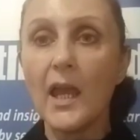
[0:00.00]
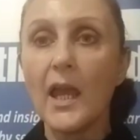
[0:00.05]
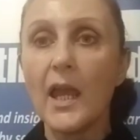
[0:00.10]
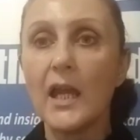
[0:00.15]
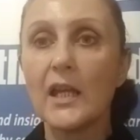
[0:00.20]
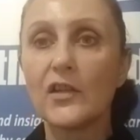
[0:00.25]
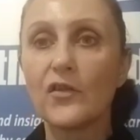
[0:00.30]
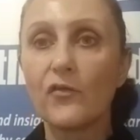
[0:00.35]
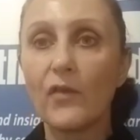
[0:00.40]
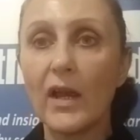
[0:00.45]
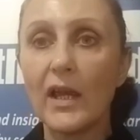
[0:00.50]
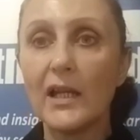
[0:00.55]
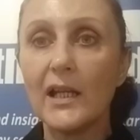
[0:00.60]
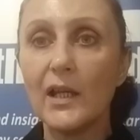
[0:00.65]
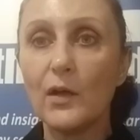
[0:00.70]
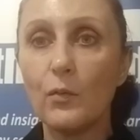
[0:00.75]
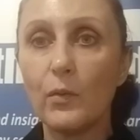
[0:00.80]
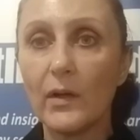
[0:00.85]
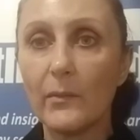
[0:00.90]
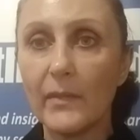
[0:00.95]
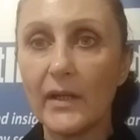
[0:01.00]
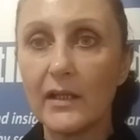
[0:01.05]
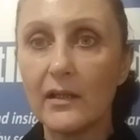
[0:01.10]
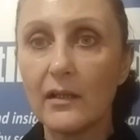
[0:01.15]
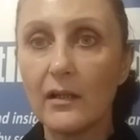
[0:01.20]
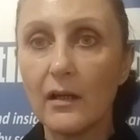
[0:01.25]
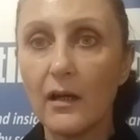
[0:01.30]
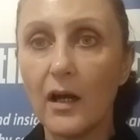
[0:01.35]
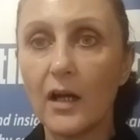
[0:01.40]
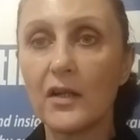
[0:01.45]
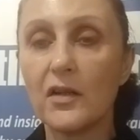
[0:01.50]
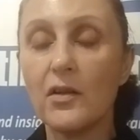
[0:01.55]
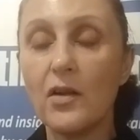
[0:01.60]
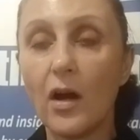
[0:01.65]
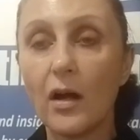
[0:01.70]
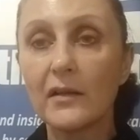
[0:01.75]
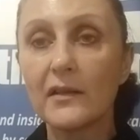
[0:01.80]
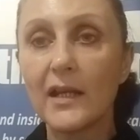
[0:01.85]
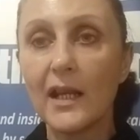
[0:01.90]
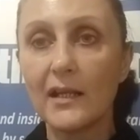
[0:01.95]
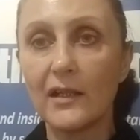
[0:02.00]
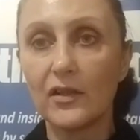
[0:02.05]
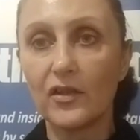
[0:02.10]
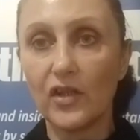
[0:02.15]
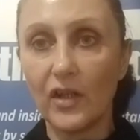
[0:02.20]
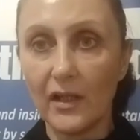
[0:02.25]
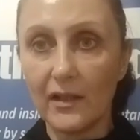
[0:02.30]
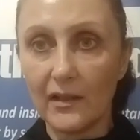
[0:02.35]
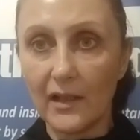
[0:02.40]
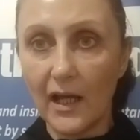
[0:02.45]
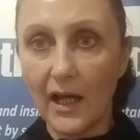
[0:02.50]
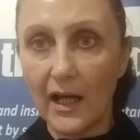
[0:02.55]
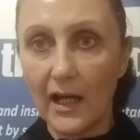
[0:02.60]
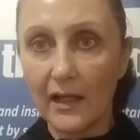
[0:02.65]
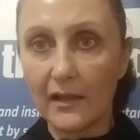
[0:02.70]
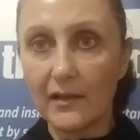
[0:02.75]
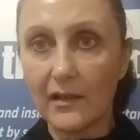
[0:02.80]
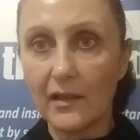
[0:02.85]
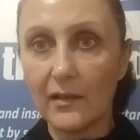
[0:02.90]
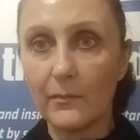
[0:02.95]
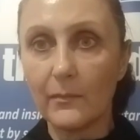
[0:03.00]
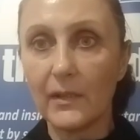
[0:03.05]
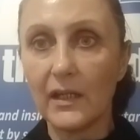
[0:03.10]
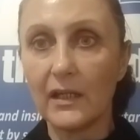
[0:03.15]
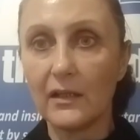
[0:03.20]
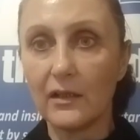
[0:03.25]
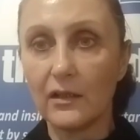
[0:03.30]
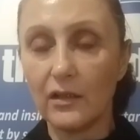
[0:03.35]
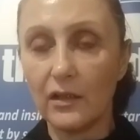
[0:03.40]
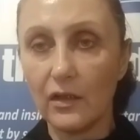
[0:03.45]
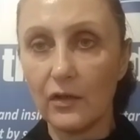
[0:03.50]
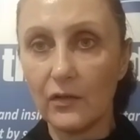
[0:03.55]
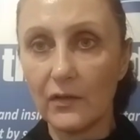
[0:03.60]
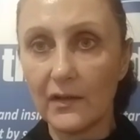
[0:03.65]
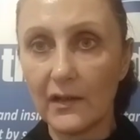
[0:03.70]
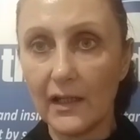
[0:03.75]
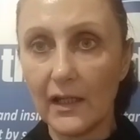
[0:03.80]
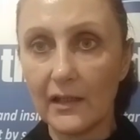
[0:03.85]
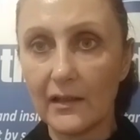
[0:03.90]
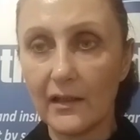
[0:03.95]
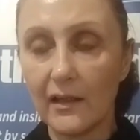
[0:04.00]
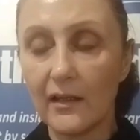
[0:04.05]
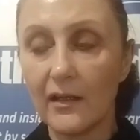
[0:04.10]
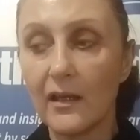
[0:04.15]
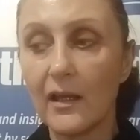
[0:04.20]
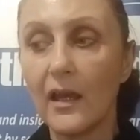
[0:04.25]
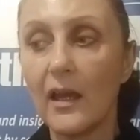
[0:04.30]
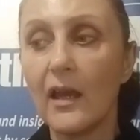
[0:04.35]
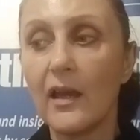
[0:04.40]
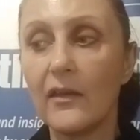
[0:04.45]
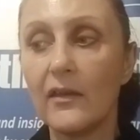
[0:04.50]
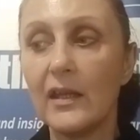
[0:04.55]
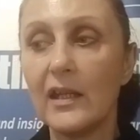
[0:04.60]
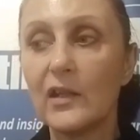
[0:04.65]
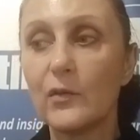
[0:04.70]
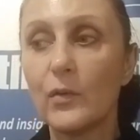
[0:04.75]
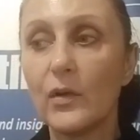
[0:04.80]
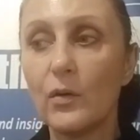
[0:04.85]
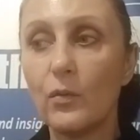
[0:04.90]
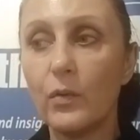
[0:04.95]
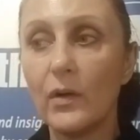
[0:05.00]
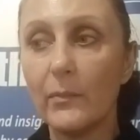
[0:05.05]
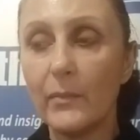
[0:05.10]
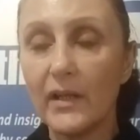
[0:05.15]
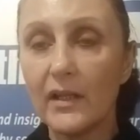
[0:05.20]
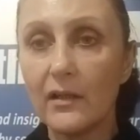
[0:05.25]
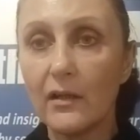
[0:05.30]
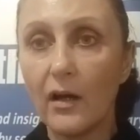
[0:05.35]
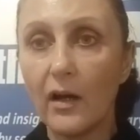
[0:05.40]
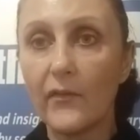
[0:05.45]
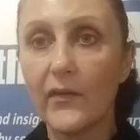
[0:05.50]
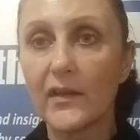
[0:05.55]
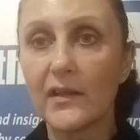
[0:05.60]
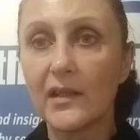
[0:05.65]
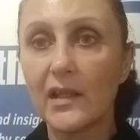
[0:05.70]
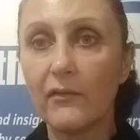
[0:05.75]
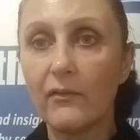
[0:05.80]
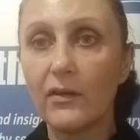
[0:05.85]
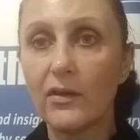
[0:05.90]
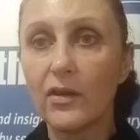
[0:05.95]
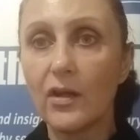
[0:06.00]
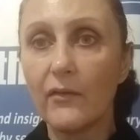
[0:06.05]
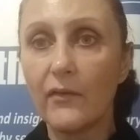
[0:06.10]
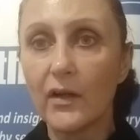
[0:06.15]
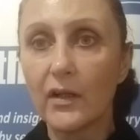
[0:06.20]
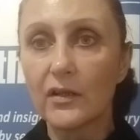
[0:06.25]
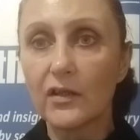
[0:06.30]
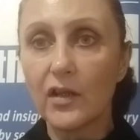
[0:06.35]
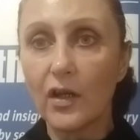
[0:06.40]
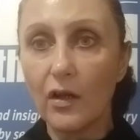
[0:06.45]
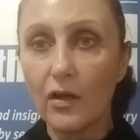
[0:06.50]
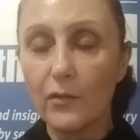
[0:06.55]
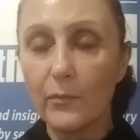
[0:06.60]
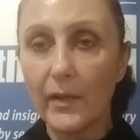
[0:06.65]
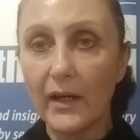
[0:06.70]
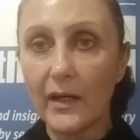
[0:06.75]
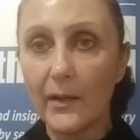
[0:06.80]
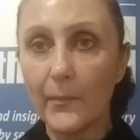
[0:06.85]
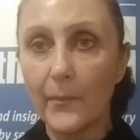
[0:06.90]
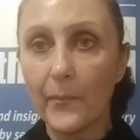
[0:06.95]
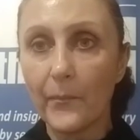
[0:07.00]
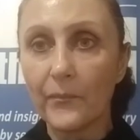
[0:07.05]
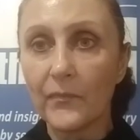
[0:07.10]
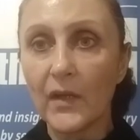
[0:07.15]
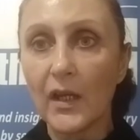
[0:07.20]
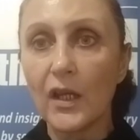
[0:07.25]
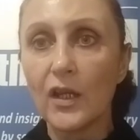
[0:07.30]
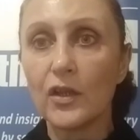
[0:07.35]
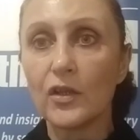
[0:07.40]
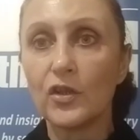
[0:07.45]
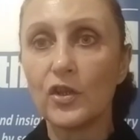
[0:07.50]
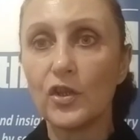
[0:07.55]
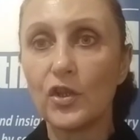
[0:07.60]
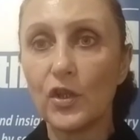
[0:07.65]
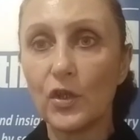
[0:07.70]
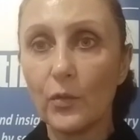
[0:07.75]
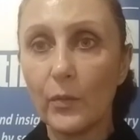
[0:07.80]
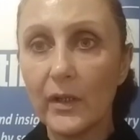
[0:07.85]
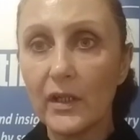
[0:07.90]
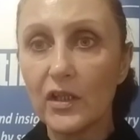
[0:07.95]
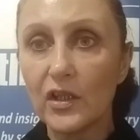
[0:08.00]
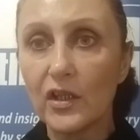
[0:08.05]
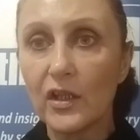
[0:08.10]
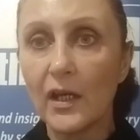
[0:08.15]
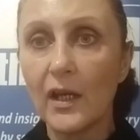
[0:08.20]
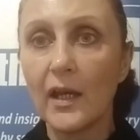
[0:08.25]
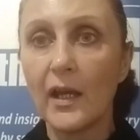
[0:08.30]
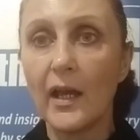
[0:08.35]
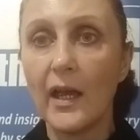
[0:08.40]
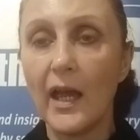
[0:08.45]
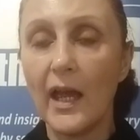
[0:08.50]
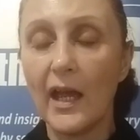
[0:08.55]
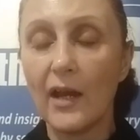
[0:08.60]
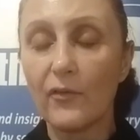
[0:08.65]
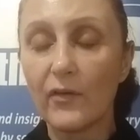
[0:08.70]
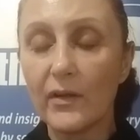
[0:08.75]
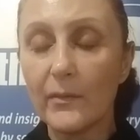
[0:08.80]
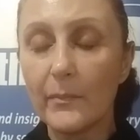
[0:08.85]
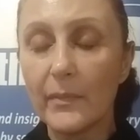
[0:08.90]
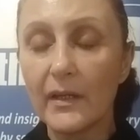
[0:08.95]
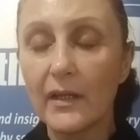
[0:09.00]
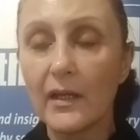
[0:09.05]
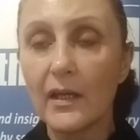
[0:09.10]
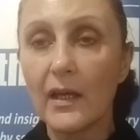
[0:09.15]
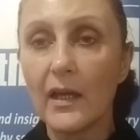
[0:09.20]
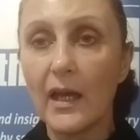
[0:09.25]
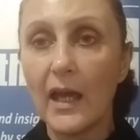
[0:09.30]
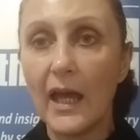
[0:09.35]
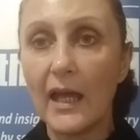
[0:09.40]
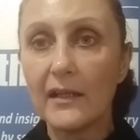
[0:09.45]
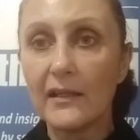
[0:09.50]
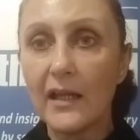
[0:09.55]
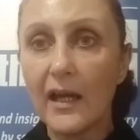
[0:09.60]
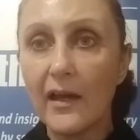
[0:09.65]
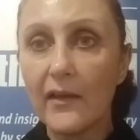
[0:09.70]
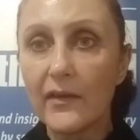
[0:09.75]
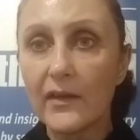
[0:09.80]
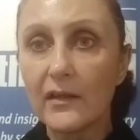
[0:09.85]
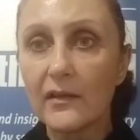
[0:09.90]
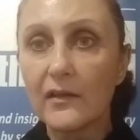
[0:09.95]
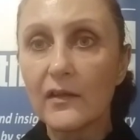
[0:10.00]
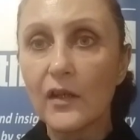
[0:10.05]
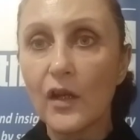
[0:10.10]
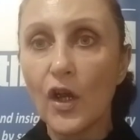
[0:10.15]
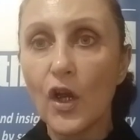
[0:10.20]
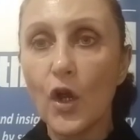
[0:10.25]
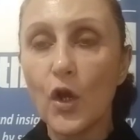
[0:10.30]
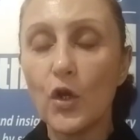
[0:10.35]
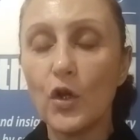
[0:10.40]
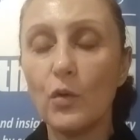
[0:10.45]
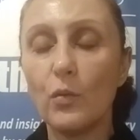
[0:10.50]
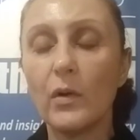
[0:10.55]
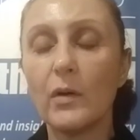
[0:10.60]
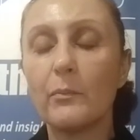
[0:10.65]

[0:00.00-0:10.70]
Israeli women are not an agenda item in a newsletter. These were women on the 7th of October, Jewish, Arab, and others, who were